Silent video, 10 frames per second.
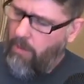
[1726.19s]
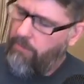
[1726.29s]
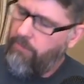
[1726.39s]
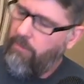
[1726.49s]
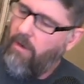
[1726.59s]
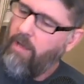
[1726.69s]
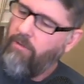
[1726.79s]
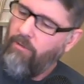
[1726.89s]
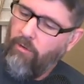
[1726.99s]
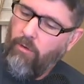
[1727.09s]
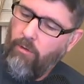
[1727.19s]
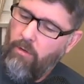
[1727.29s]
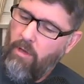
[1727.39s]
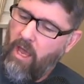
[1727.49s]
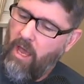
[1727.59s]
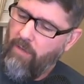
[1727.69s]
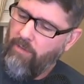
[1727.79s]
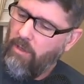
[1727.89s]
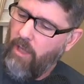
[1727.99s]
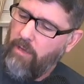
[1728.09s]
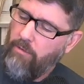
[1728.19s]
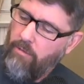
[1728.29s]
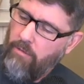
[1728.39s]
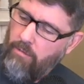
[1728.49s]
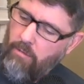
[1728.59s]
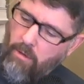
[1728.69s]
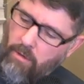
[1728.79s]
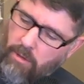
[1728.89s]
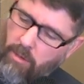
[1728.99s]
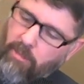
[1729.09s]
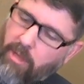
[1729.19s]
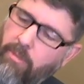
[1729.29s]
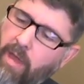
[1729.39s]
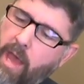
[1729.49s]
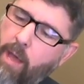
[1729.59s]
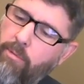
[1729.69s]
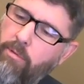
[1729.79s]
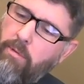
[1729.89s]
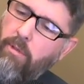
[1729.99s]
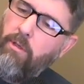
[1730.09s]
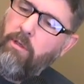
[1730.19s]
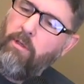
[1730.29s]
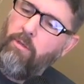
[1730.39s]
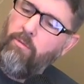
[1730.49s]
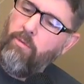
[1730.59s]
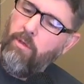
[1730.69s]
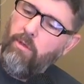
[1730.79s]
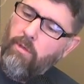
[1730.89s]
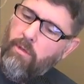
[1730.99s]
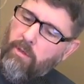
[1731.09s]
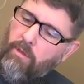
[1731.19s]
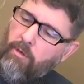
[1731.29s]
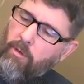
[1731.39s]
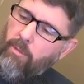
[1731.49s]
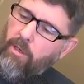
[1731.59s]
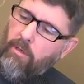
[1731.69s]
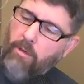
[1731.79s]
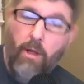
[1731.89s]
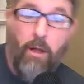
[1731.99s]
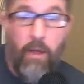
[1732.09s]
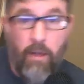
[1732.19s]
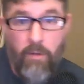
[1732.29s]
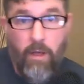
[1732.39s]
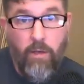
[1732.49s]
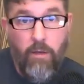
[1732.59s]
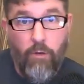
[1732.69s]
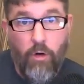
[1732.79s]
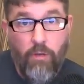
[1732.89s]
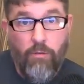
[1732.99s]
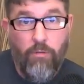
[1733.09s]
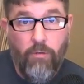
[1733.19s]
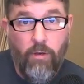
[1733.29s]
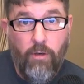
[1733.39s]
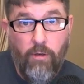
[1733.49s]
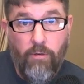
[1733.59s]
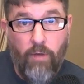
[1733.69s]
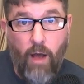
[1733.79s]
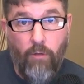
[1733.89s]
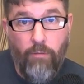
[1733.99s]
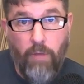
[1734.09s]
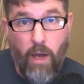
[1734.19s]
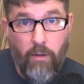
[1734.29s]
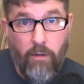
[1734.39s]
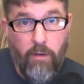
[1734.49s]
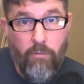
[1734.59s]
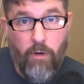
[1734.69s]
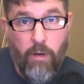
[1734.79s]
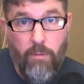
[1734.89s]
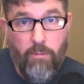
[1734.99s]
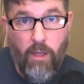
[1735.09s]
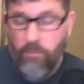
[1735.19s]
This is a nice little heavy light, and I'll play with the app, and I'll give it an opinion. And then if you're interested in this, I'll dial it in for AB+.